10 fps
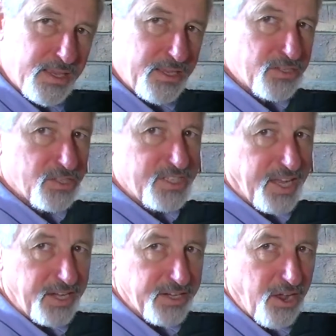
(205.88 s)
is to
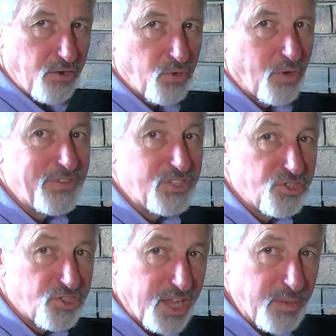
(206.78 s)
take note of the
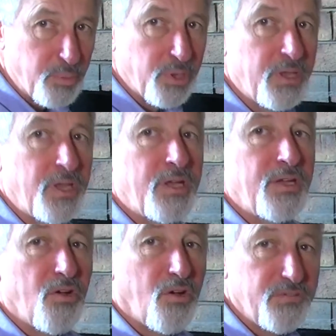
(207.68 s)
shape
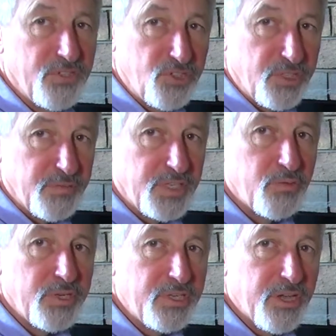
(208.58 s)
of the chimney
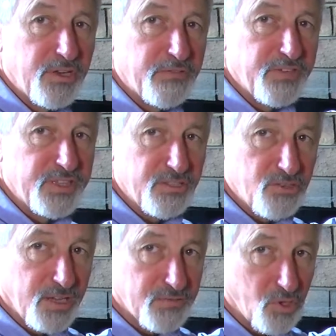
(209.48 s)
where you're going to fit the
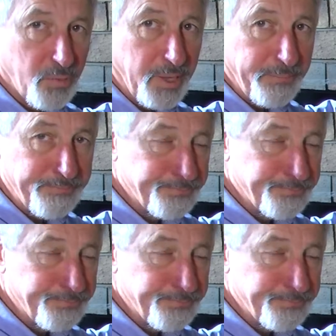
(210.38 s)
draft stopper,